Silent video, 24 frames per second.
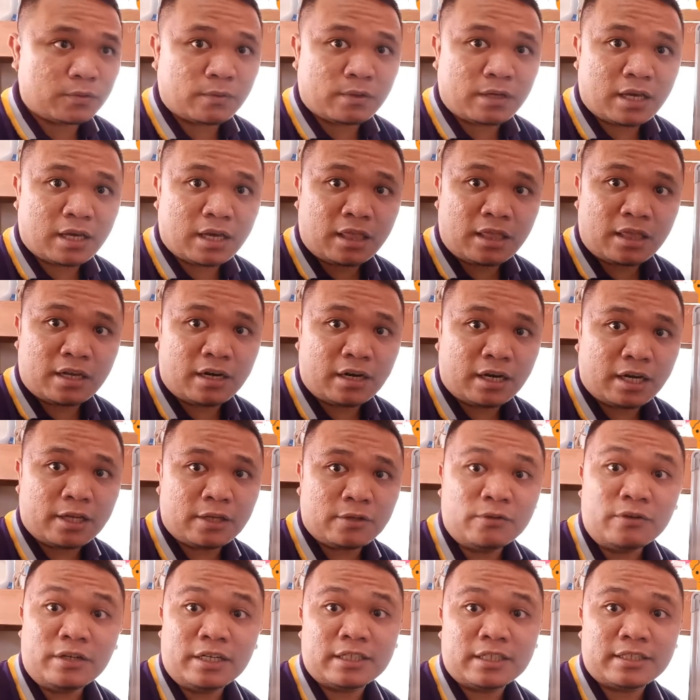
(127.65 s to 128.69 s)
together in
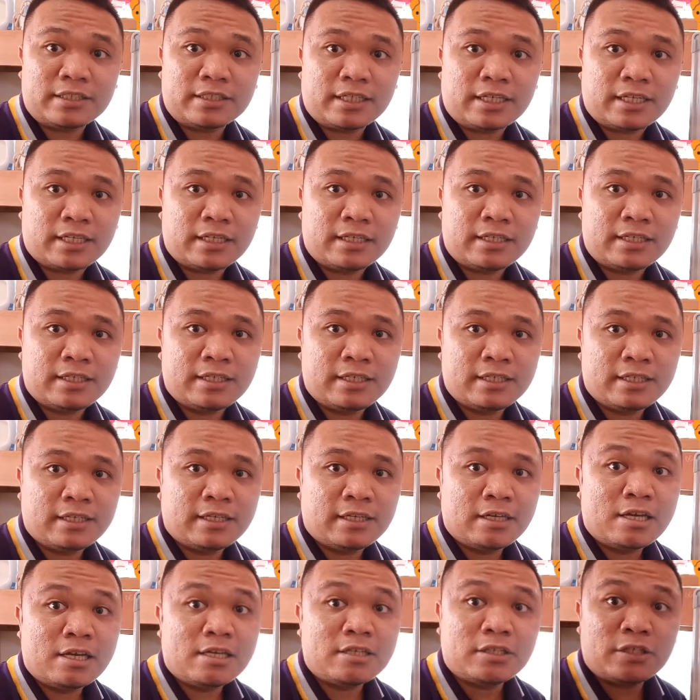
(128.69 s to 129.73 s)
unity,
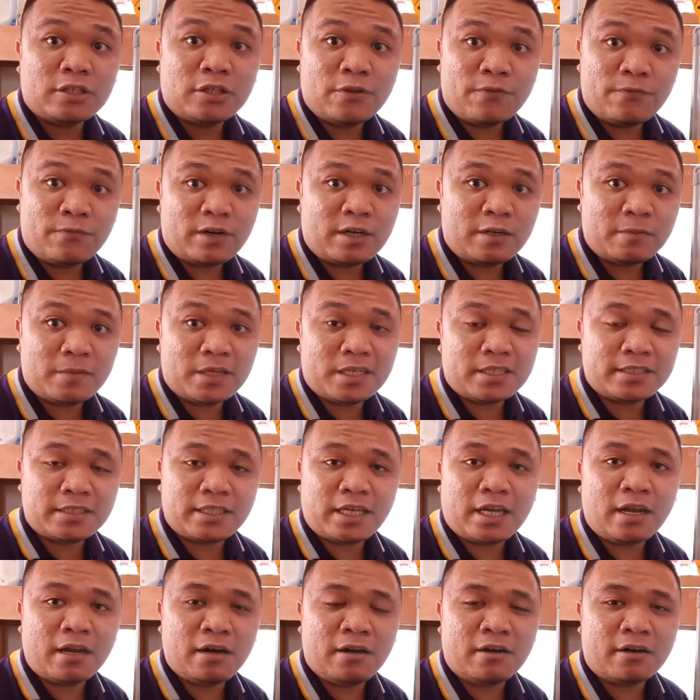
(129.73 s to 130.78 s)
so the verb is
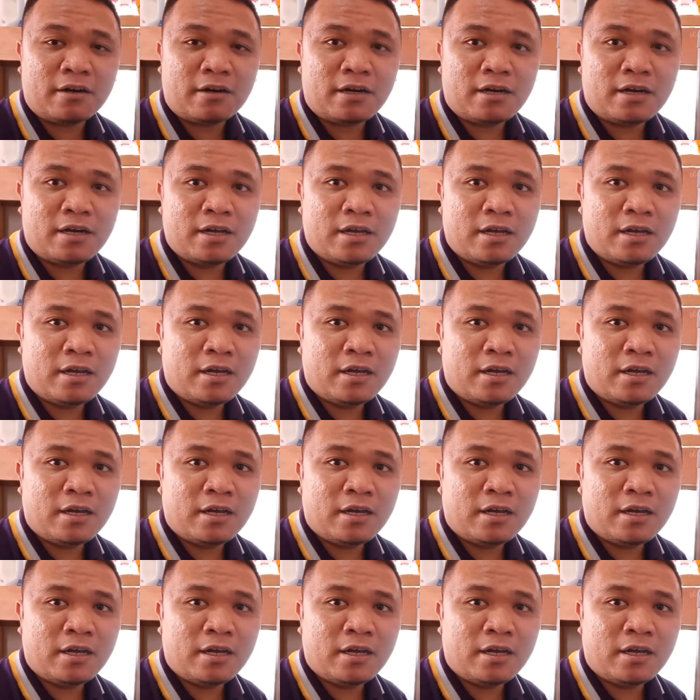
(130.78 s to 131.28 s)
singular.